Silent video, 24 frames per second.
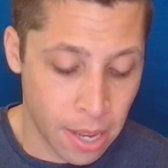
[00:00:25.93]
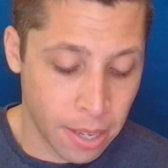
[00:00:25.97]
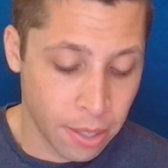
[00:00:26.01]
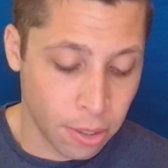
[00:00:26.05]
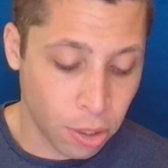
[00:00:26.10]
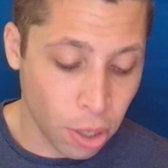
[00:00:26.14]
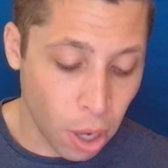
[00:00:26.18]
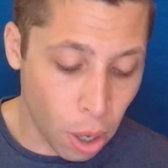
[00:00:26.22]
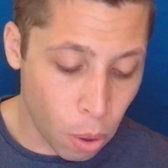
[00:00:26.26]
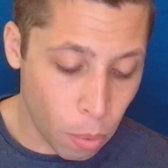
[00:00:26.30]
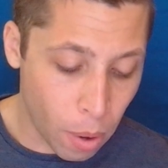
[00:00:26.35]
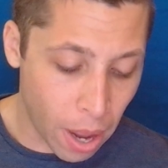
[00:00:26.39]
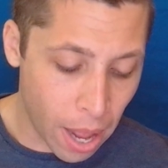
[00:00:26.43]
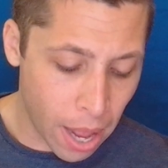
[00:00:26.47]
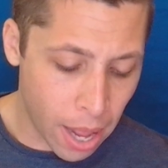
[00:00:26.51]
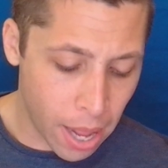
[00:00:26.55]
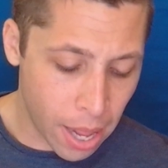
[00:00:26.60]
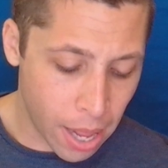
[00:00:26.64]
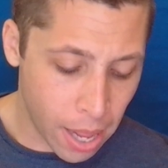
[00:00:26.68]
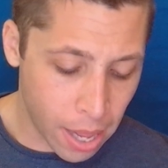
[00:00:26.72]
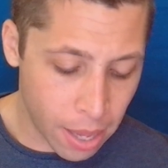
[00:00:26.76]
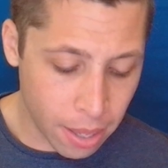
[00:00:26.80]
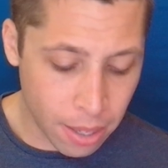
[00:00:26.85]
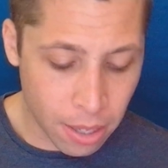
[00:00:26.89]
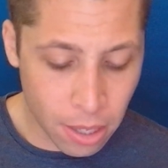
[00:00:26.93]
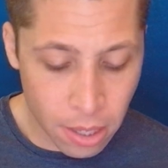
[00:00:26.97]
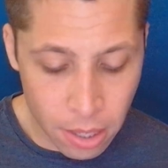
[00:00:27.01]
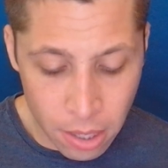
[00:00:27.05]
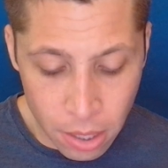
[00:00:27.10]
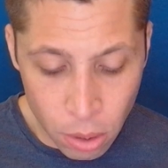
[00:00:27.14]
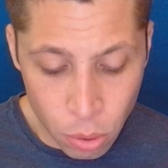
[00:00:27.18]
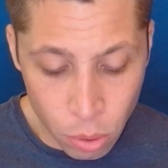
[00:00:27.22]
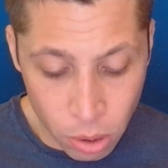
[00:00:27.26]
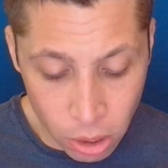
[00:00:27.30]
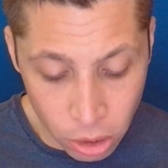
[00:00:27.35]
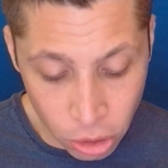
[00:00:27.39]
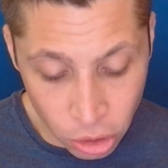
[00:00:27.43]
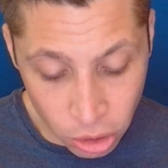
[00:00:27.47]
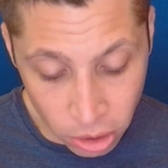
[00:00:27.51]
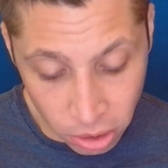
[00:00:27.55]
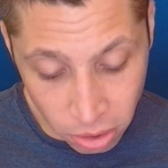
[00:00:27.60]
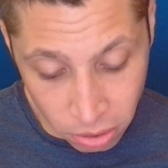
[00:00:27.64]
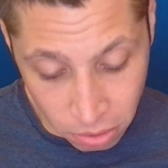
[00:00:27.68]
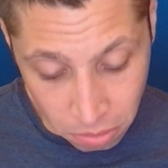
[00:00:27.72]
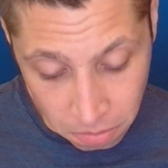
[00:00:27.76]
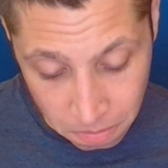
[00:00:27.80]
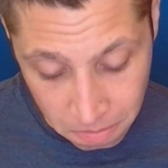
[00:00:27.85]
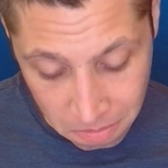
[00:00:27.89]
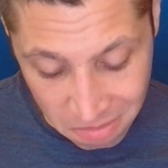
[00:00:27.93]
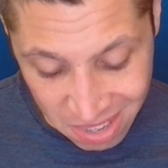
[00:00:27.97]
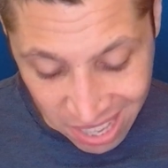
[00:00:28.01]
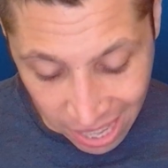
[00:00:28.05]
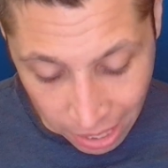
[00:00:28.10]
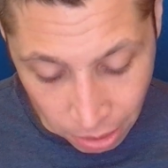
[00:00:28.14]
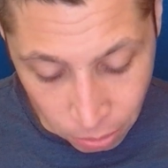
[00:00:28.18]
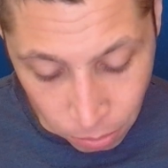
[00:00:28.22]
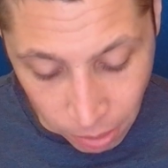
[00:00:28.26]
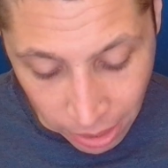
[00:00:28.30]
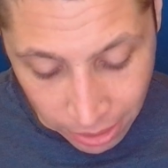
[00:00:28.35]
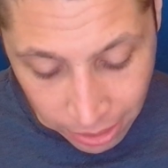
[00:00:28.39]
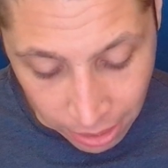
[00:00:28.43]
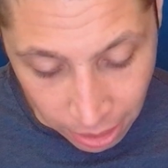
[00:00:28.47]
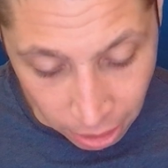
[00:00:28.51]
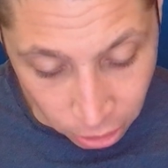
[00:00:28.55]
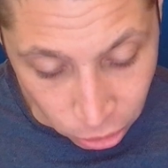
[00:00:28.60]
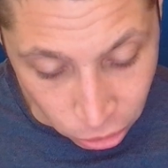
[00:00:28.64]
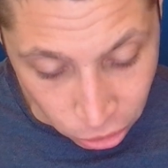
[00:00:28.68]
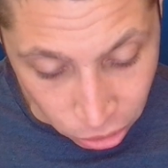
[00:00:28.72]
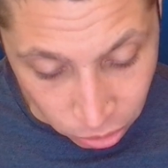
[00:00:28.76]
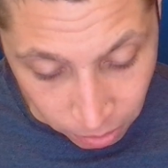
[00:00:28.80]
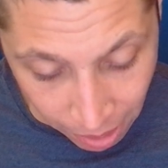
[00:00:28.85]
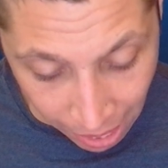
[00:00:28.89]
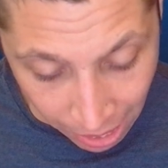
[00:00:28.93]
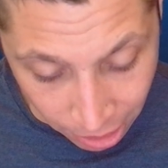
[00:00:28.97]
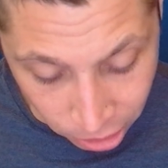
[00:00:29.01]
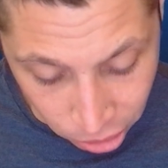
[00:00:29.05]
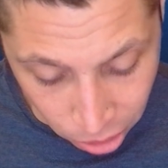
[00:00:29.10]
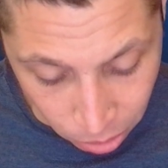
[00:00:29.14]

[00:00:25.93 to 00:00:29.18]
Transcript: So you could just kind of write that on your scratch.